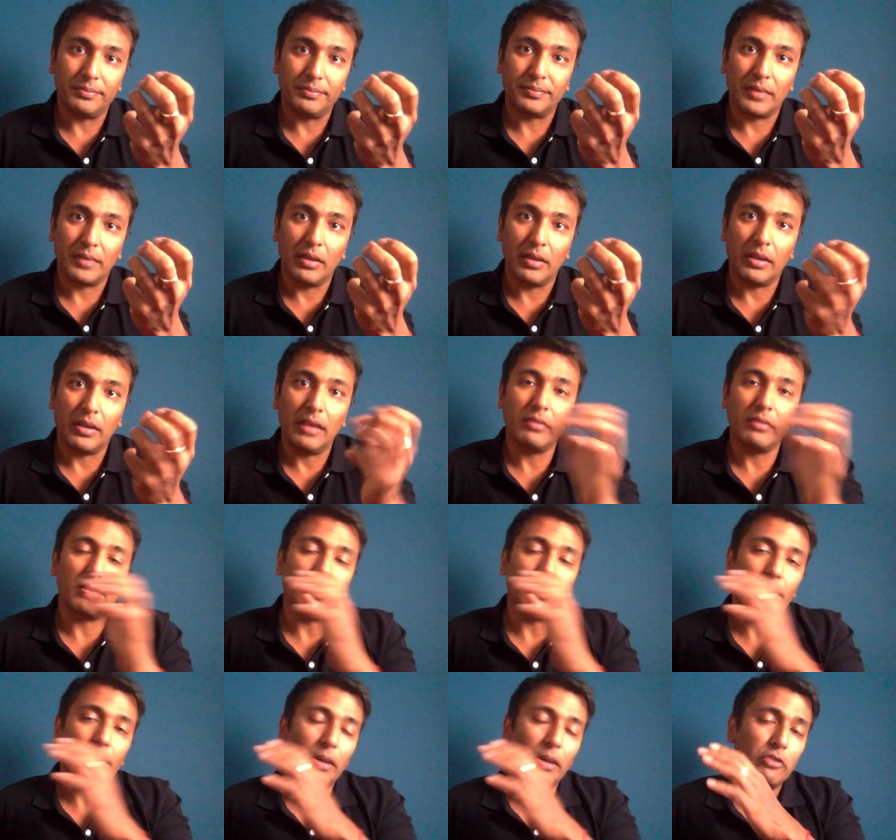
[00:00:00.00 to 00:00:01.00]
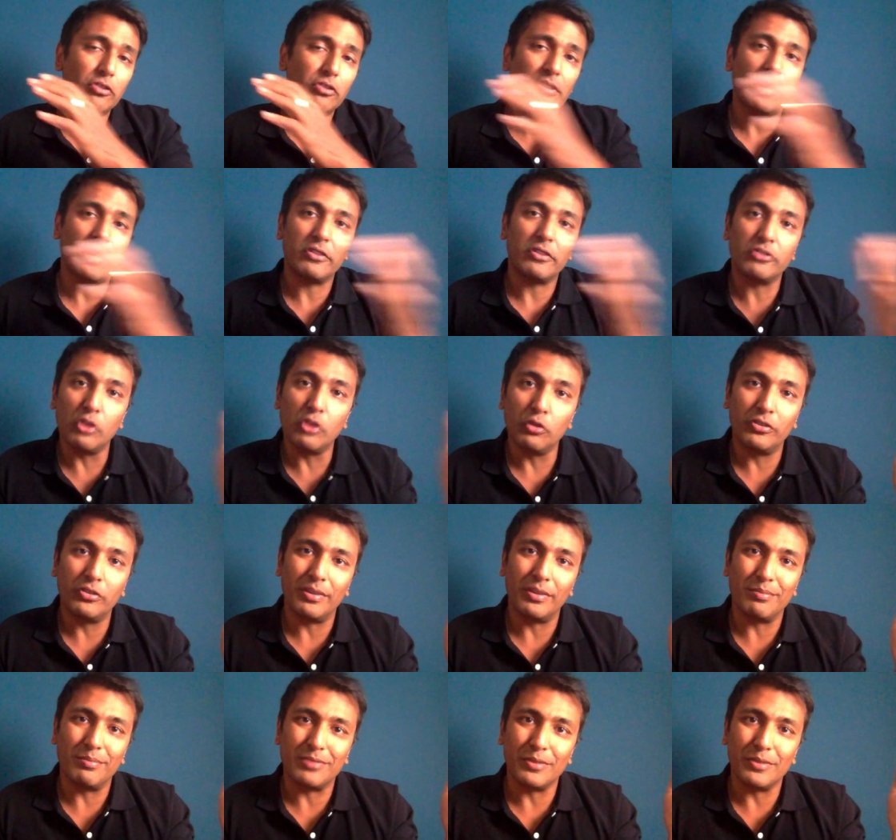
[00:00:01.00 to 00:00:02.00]
Okay, so the patient has no
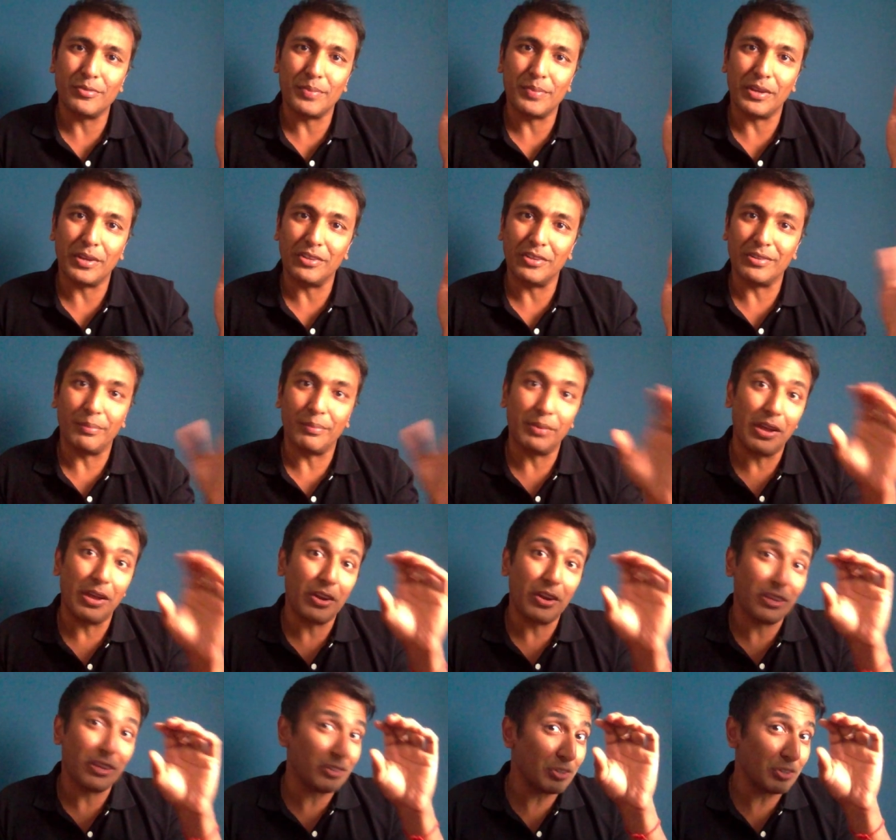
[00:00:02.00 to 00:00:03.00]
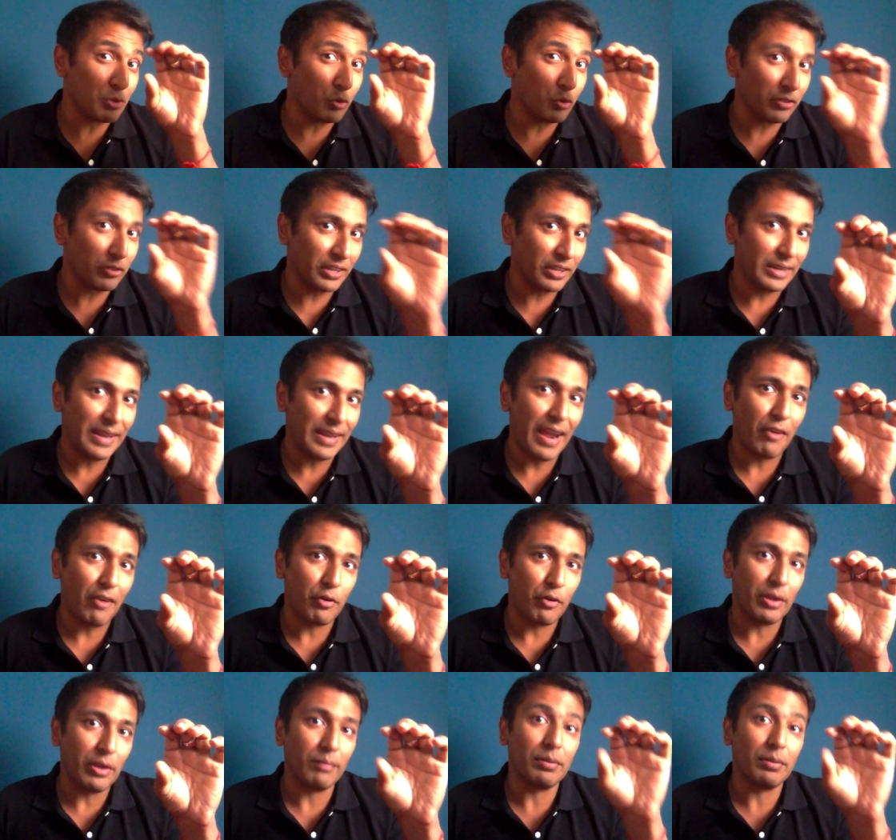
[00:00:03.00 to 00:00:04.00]
symptoms because the plaque isn't causing a
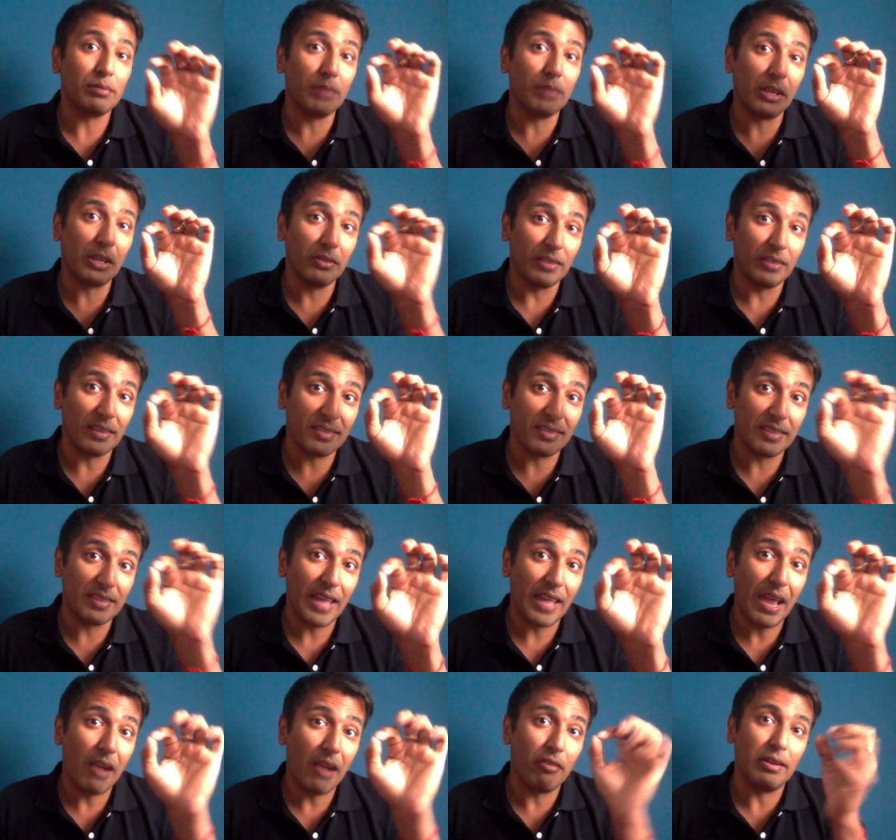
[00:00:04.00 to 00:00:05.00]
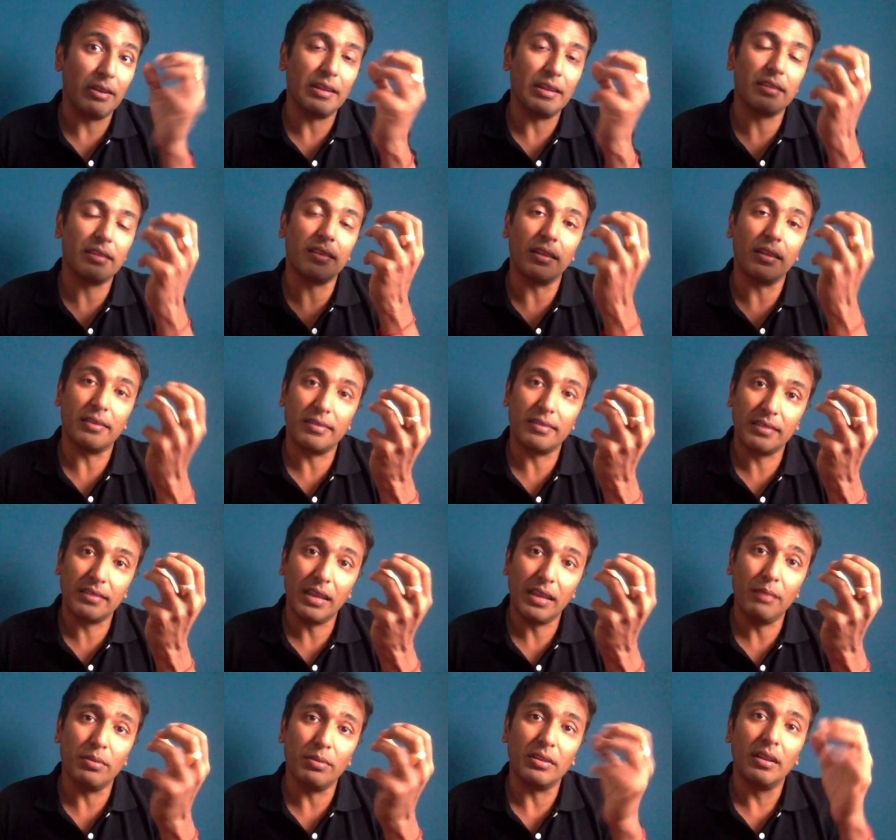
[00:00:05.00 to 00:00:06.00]
narrowing, but because it's there and it's
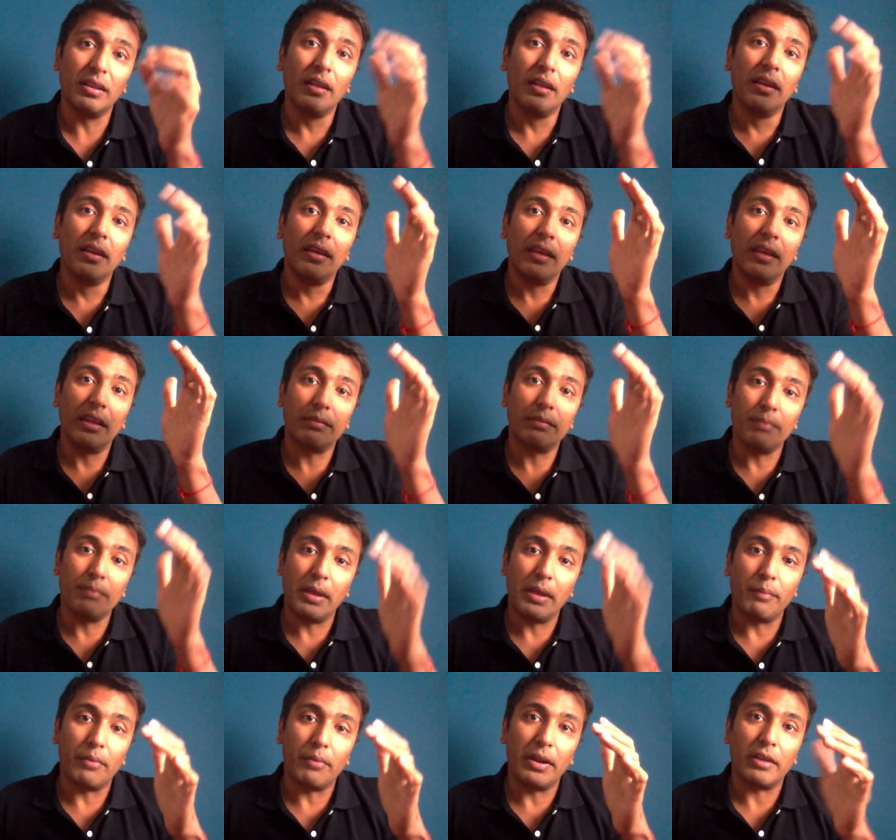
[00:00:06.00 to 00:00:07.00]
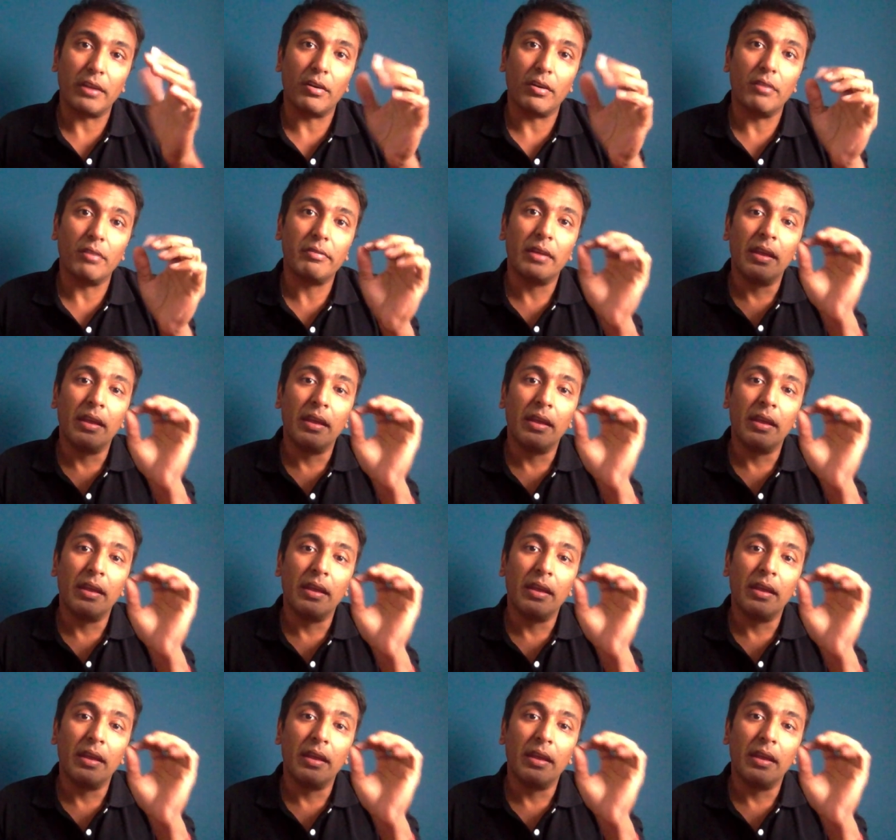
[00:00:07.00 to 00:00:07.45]
unstable, it may break off.